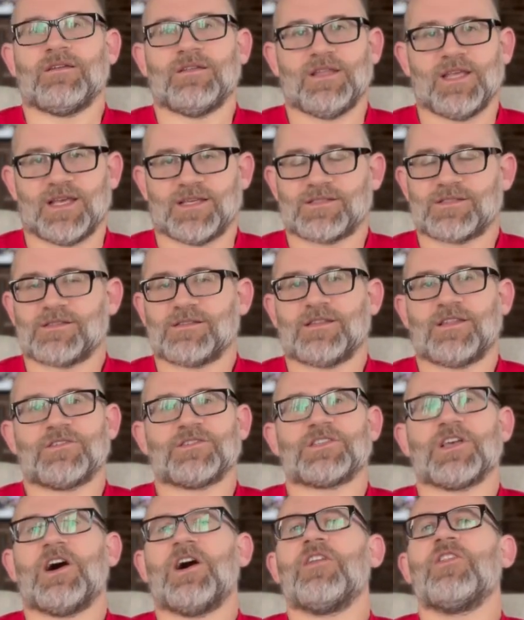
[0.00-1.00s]
Yes.
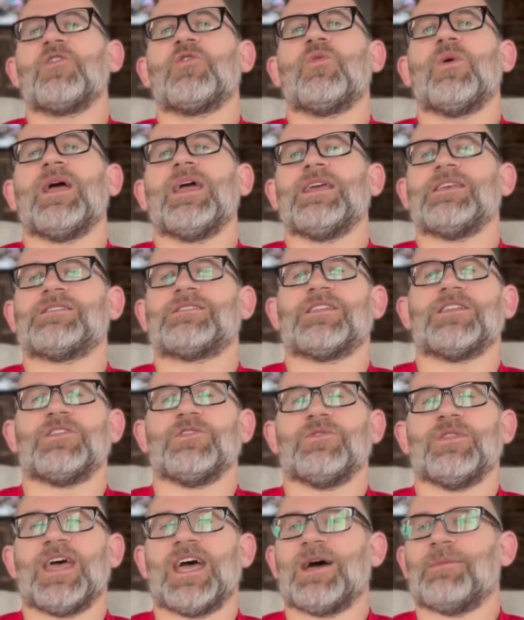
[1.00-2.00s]
There's other ways to
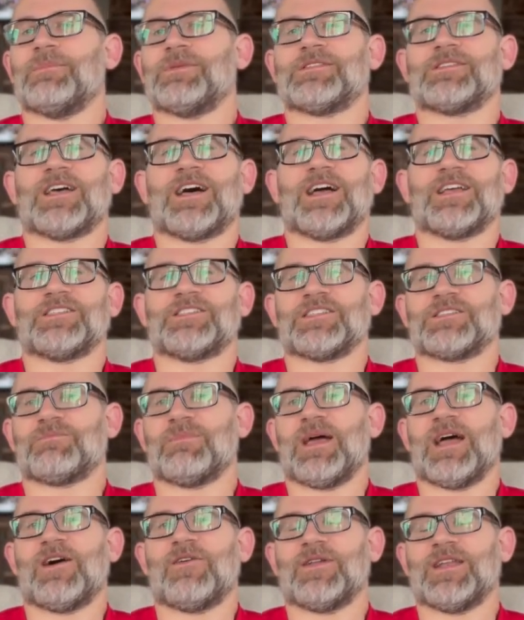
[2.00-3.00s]
do that besides
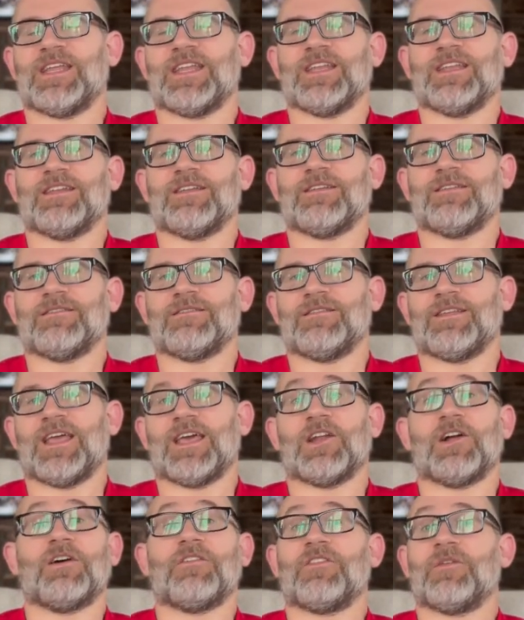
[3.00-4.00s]
just bowing in
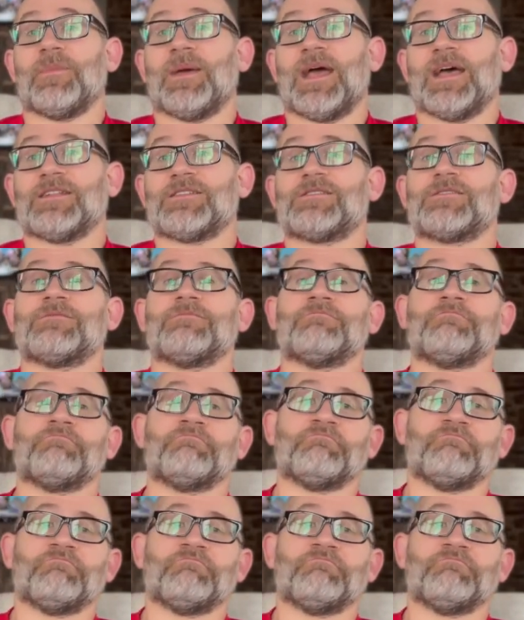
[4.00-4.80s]
and off the mats.